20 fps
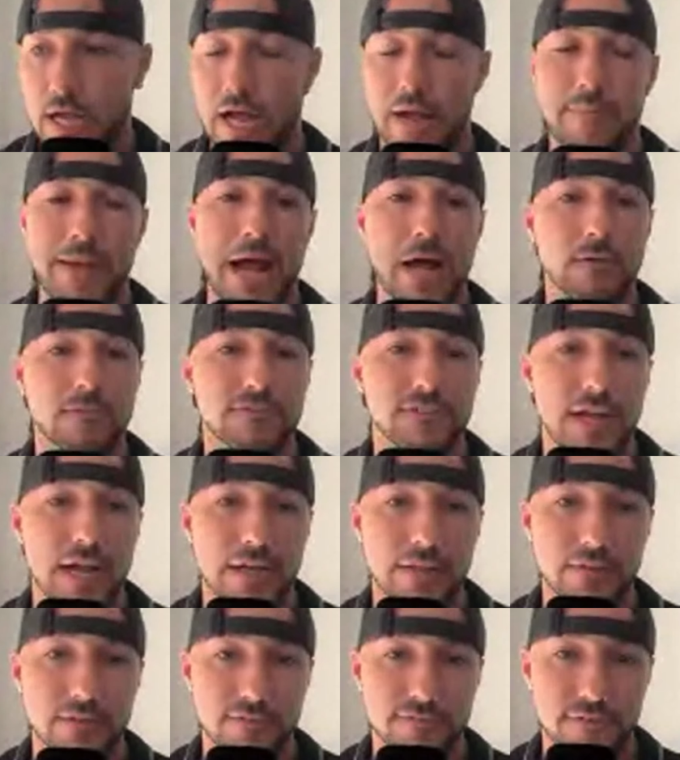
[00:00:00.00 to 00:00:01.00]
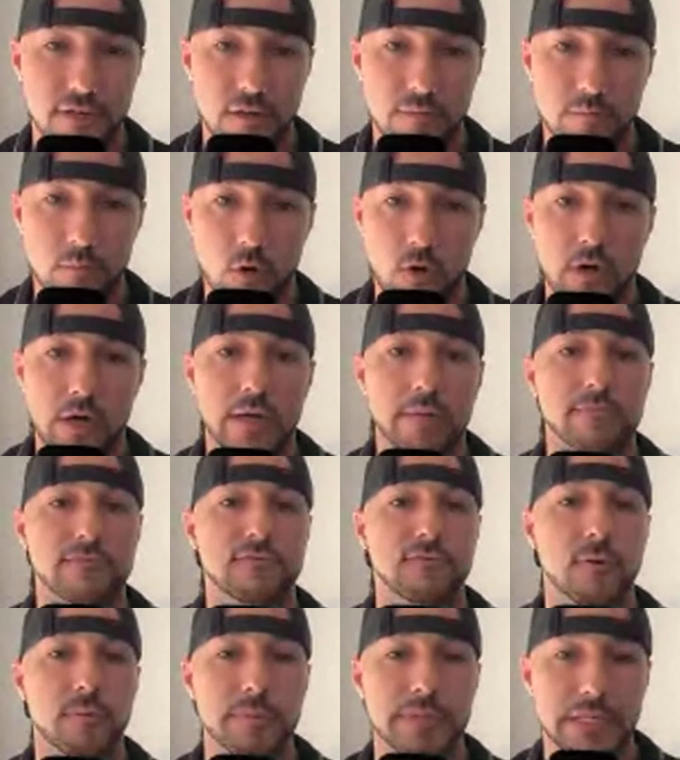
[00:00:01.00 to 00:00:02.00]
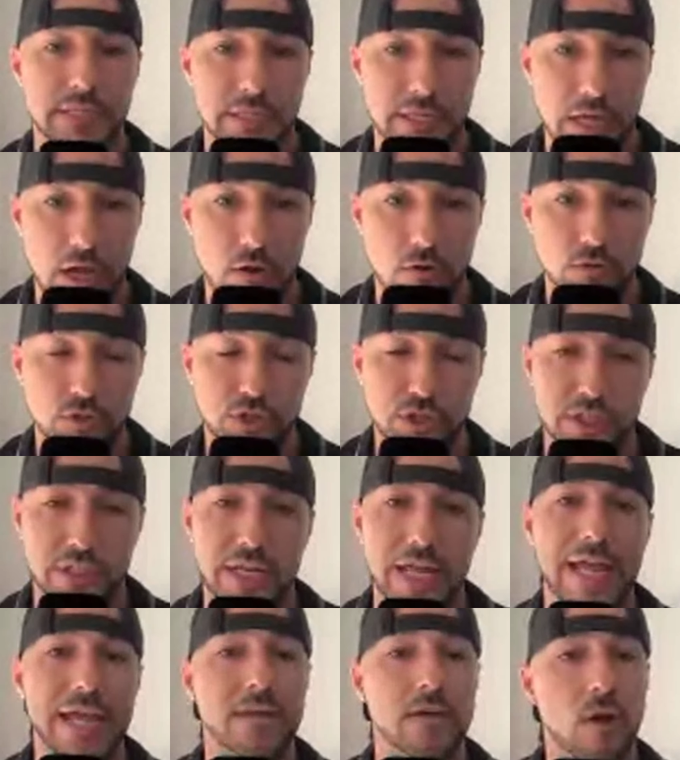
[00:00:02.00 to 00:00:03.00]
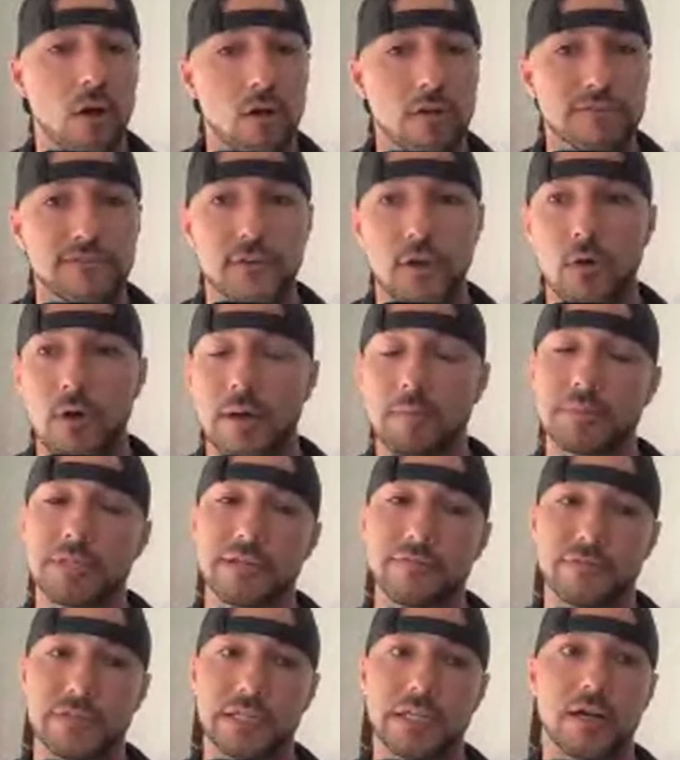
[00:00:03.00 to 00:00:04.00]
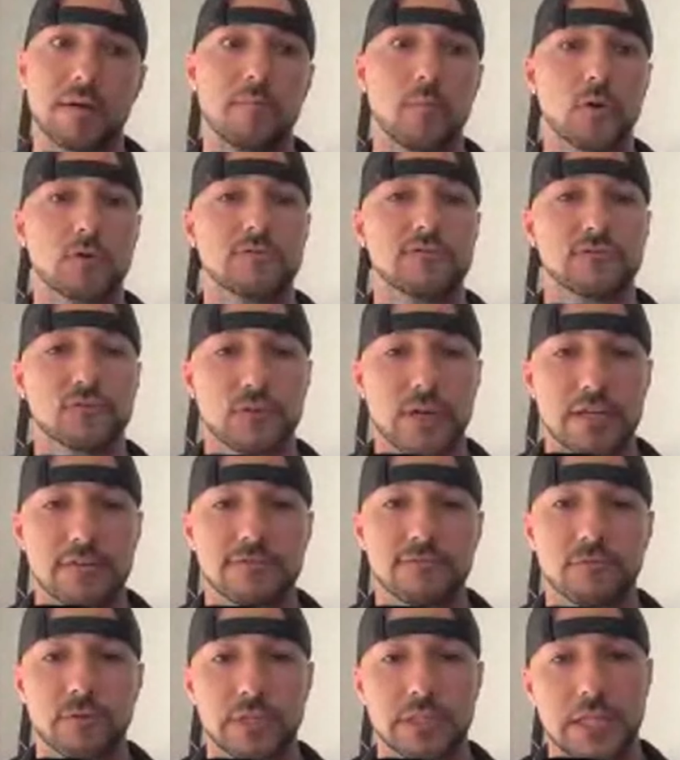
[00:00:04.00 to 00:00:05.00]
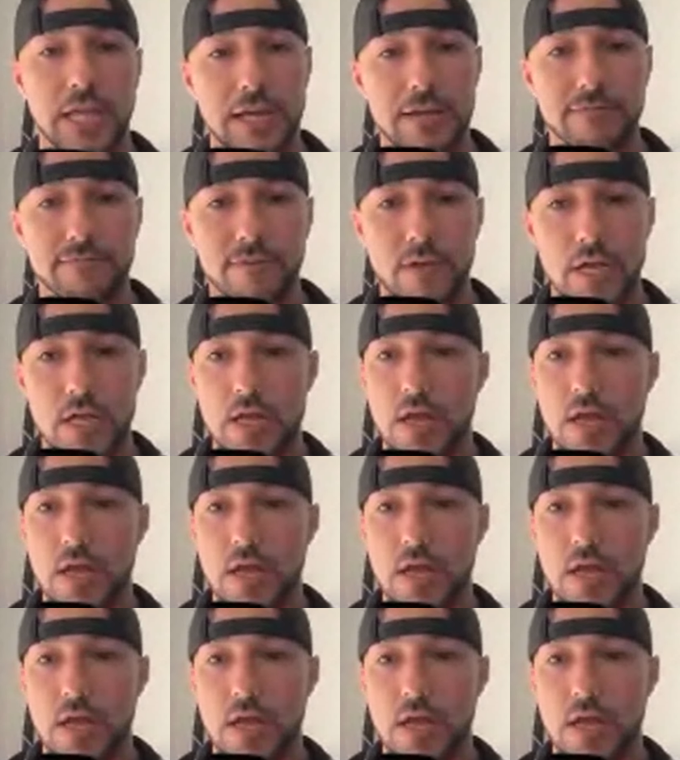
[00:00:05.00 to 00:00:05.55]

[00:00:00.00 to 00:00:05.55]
I'm outside in the sun more. I'm swimming in the ocean. And also, I'm living a more stress free life.